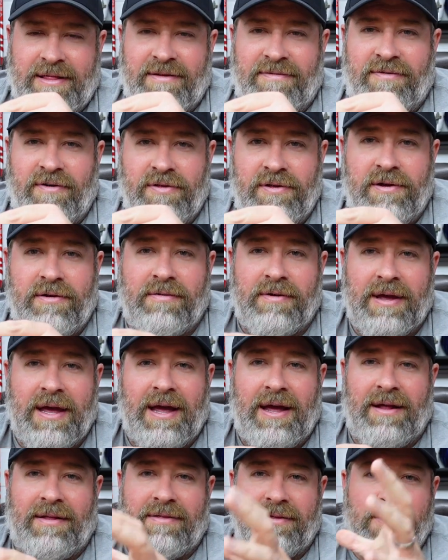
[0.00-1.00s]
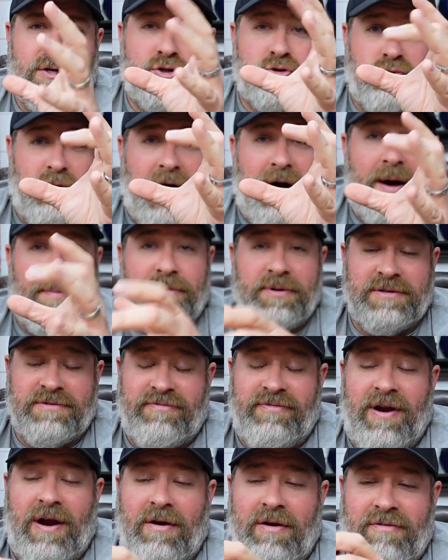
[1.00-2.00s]
the further you get, the drop is
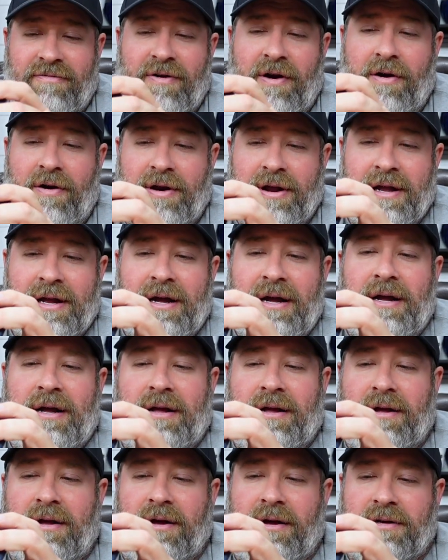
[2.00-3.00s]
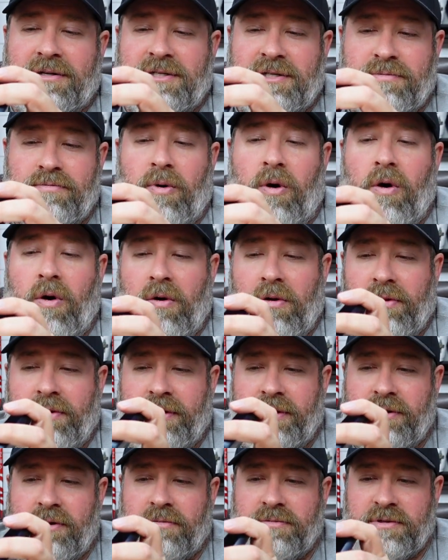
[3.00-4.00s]
very, very small
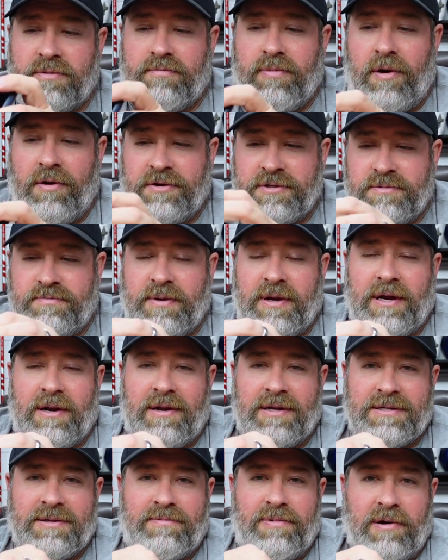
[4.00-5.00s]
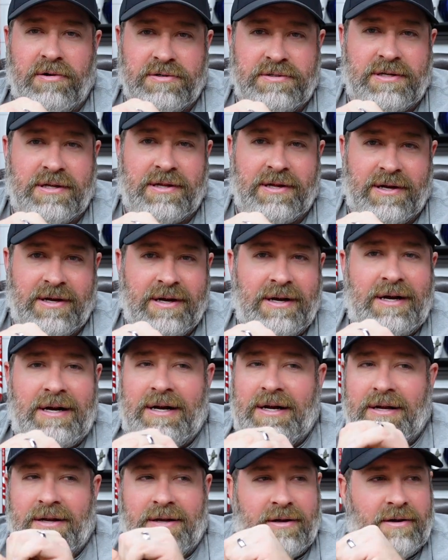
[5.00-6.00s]
in terms of ball speed, as opposed to the,
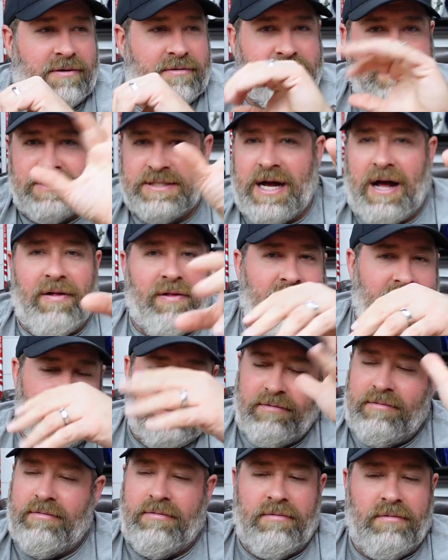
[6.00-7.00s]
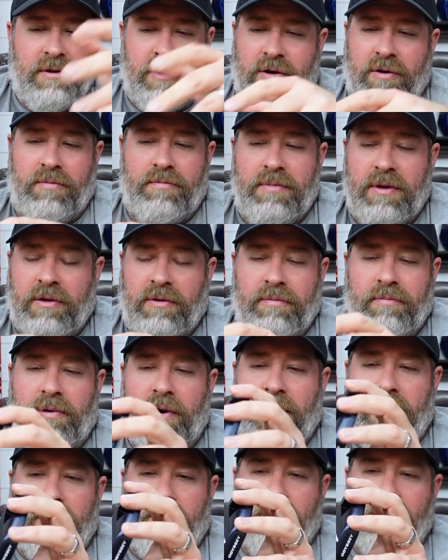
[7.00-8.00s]
solid, milled
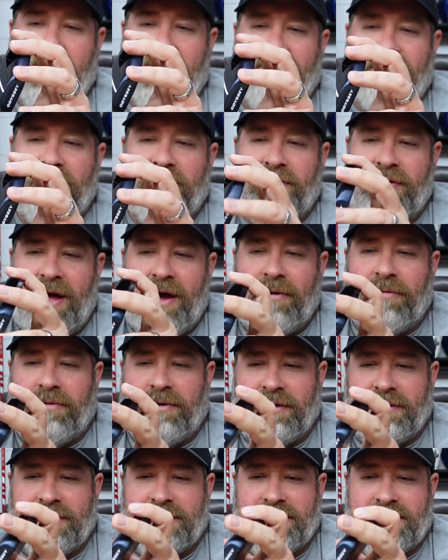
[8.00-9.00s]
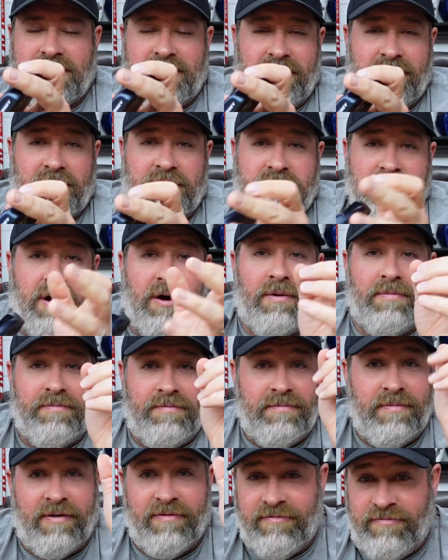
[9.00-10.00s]
putter or whatever that was, you saw
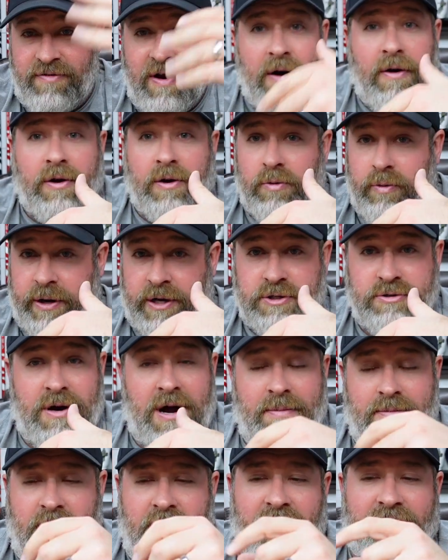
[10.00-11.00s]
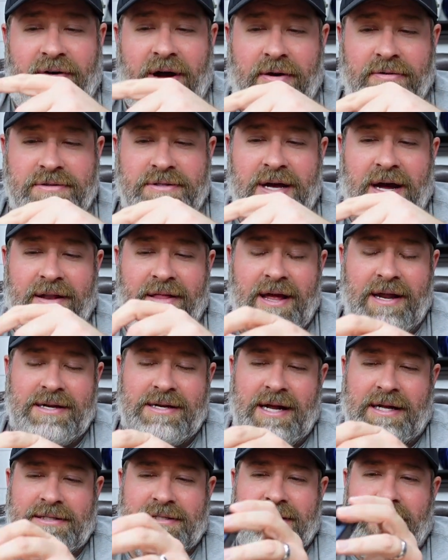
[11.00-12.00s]
a very quick drop off outside of that
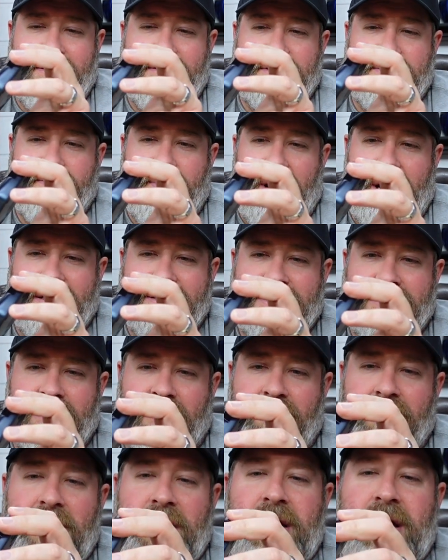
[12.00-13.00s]
dead center spot. So